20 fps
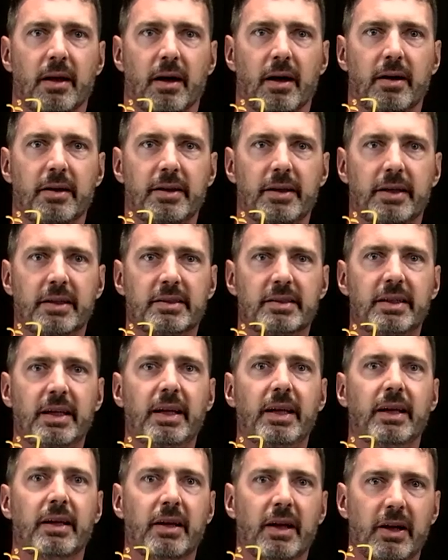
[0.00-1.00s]
you can
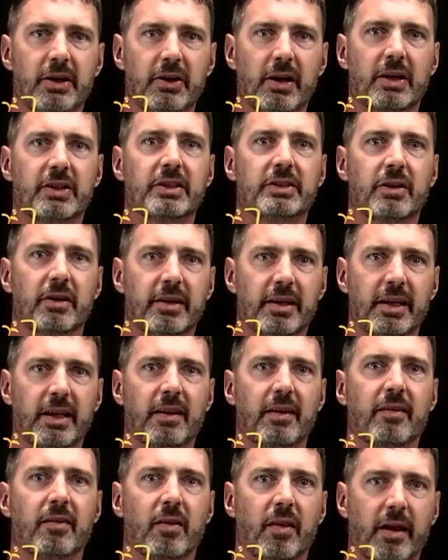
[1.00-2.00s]
see you actually start getting
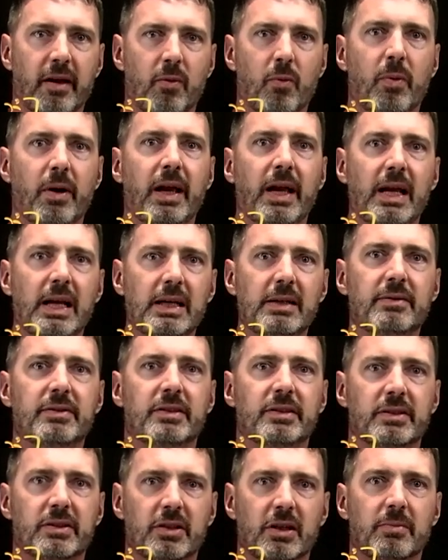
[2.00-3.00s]
these like waves,
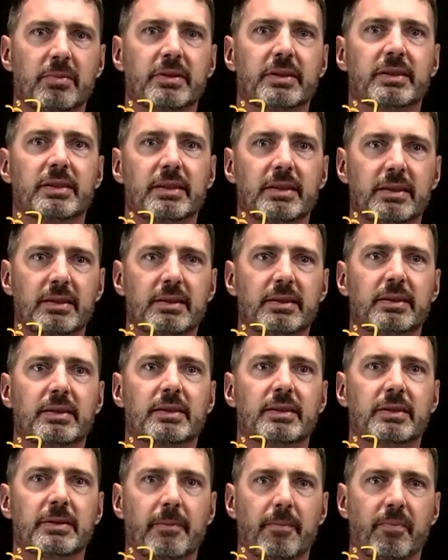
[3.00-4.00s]

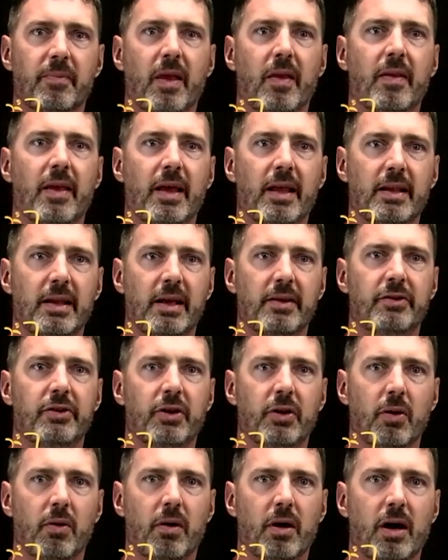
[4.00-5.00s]
disturbances, and then as you
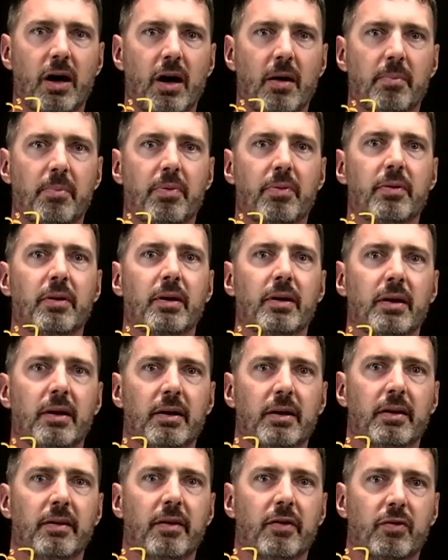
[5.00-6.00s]
go up,
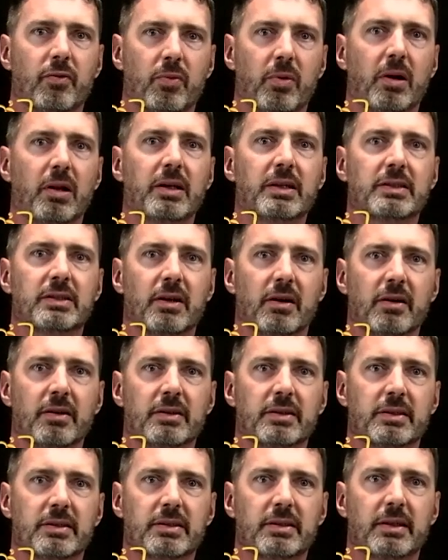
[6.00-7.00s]
this really
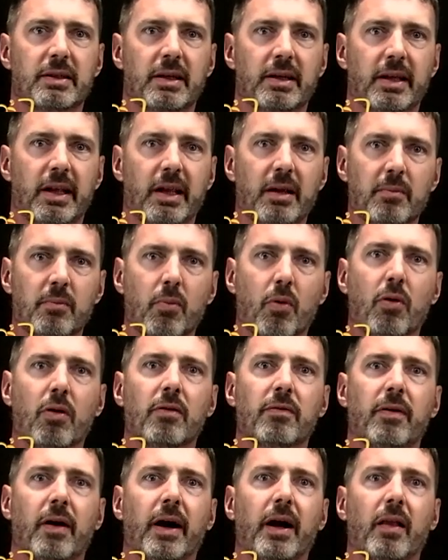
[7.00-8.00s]
starts getting more
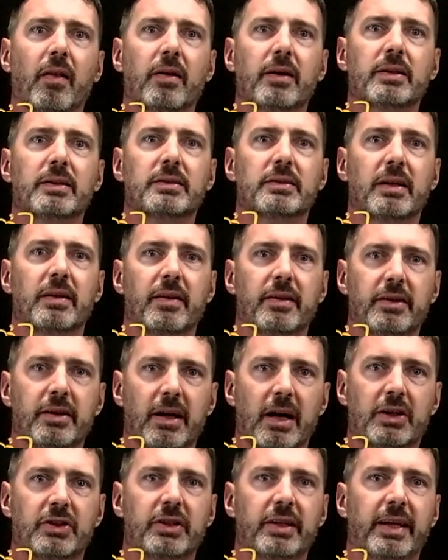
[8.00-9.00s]
violent, and then you
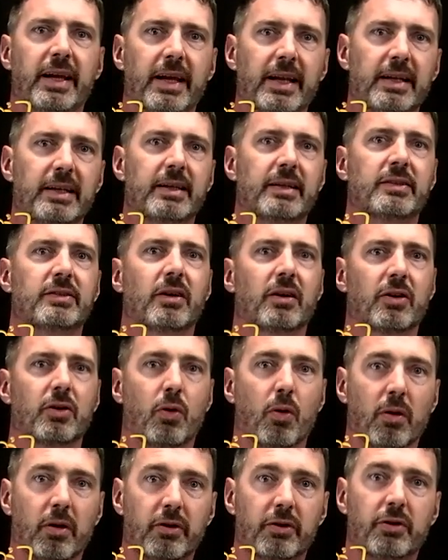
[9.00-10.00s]
actually get it to start
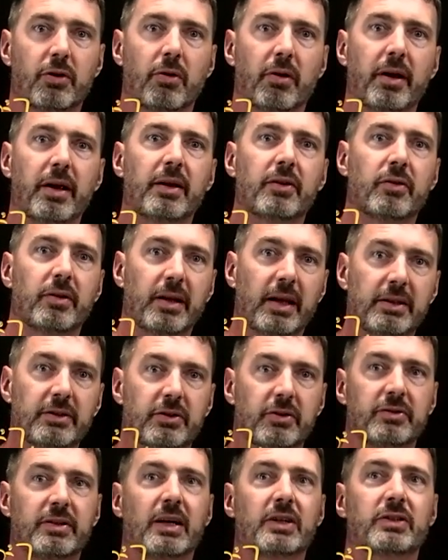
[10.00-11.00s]
corkscrewing, so it
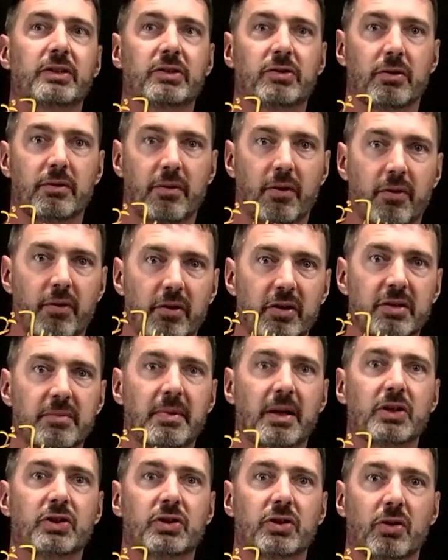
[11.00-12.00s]
enters actually sort of a third
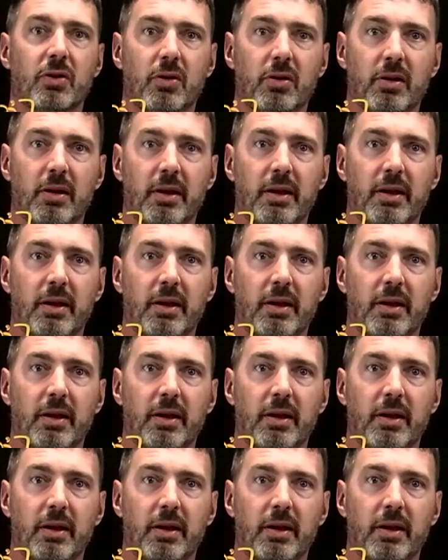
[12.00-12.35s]
dimensional,